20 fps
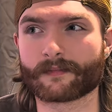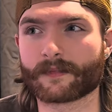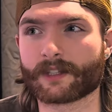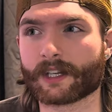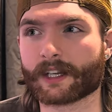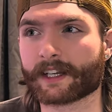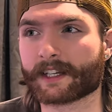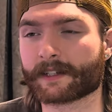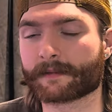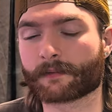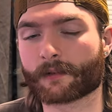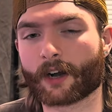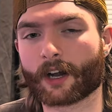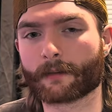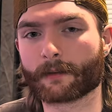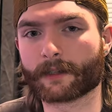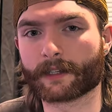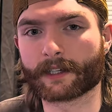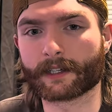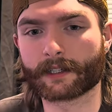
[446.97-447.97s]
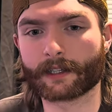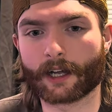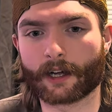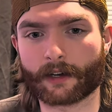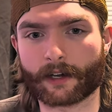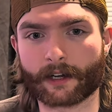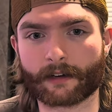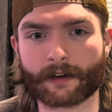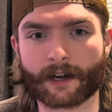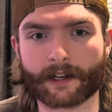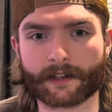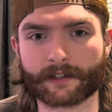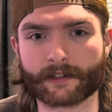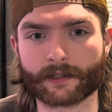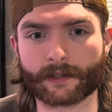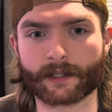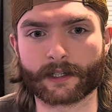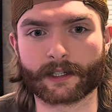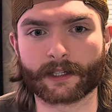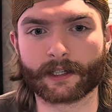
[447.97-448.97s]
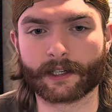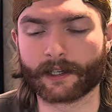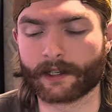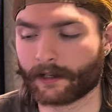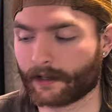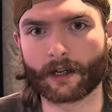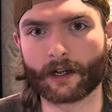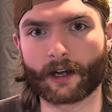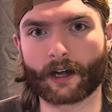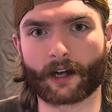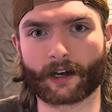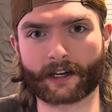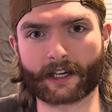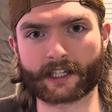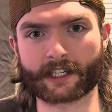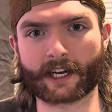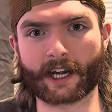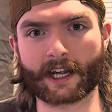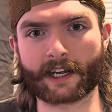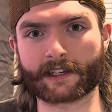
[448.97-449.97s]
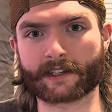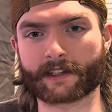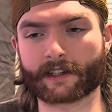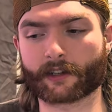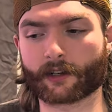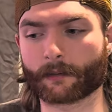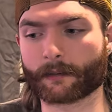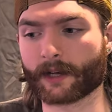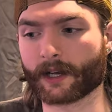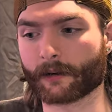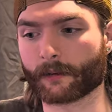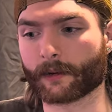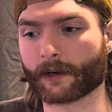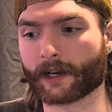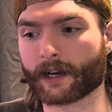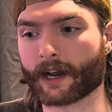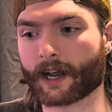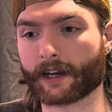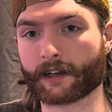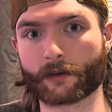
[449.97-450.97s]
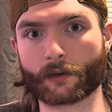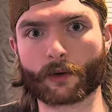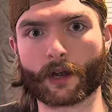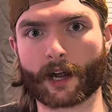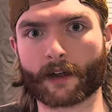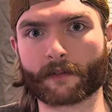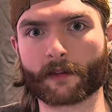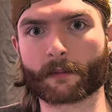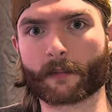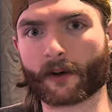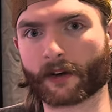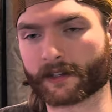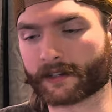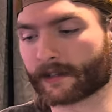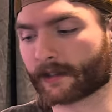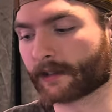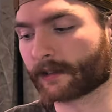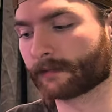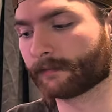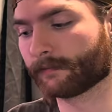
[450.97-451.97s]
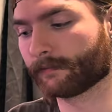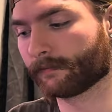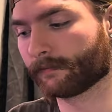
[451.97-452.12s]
days, probably, I'll get around to it. I'll catch you guys in a little bit when I do have the parts here.